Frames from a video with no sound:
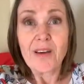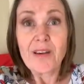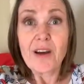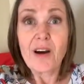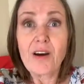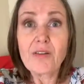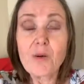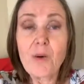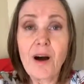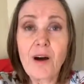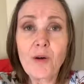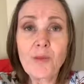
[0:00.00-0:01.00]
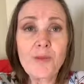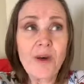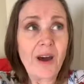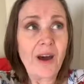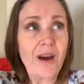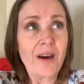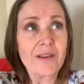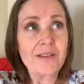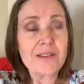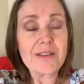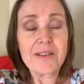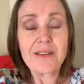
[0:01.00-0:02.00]
the overwhelm
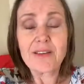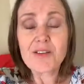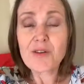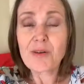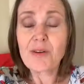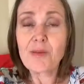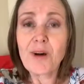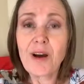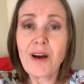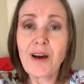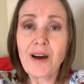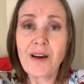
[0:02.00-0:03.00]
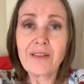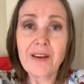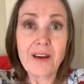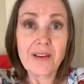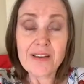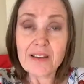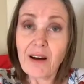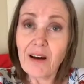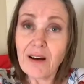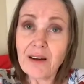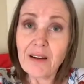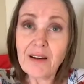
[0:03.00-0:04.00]
and the trauma and the
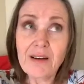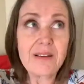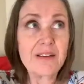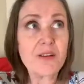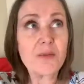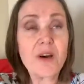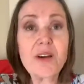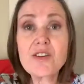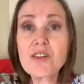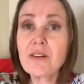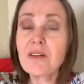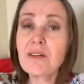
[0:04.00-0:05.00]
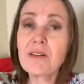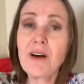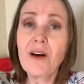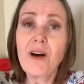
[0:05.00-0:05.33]
anxiety and the depression and